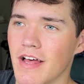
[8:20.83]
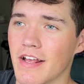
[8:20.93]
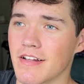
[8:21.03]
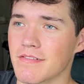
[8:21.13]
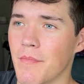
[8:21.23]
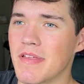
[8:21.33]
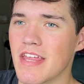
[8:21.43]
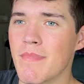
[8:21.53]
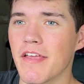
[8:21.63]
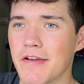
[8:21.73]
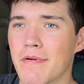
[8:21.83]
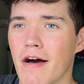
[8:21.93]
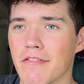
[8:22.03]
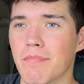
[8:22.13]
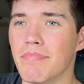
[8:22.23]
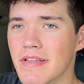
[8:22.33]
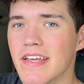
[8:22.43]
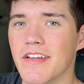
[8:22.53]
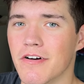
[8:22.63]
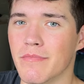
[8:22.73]
I mean, they make your mouth
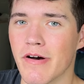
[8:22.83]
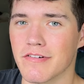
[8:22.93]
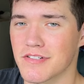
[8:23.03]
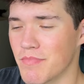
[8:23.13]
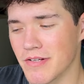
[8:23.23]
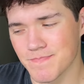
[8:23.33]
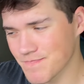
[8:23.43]
bleed almost, but